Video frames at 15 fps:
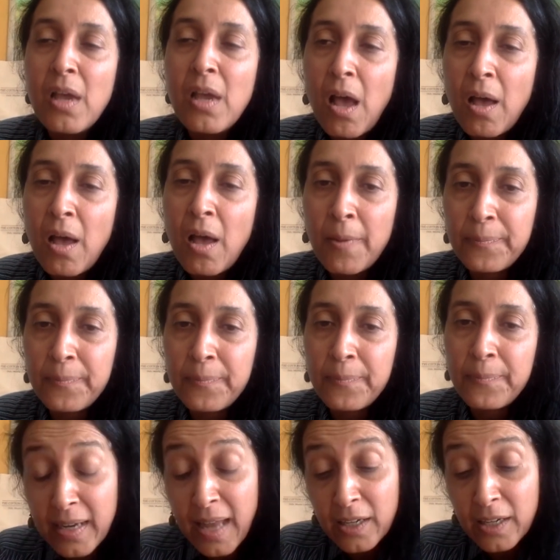
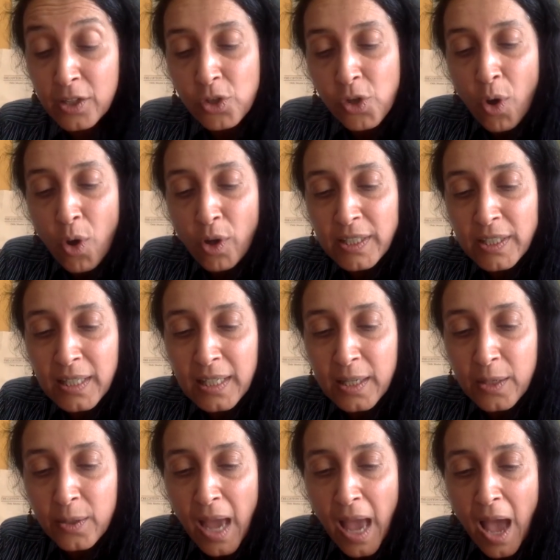And
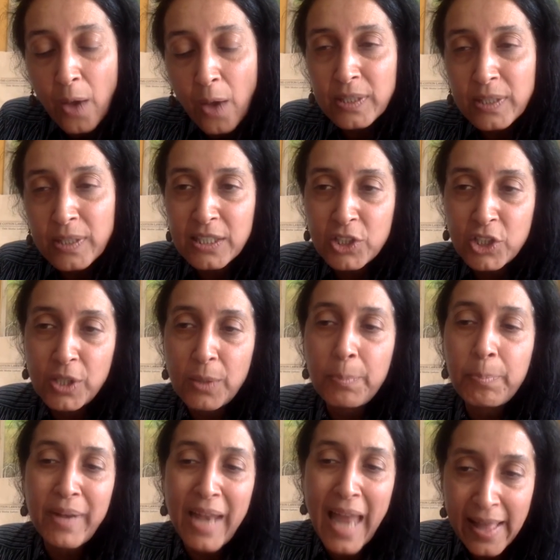accordingly, how a teacher
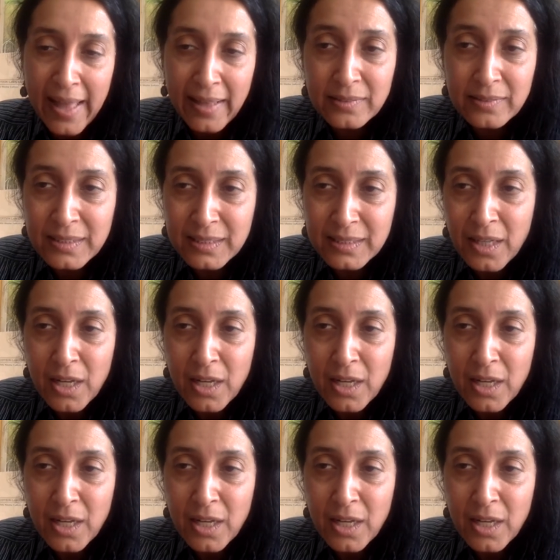plans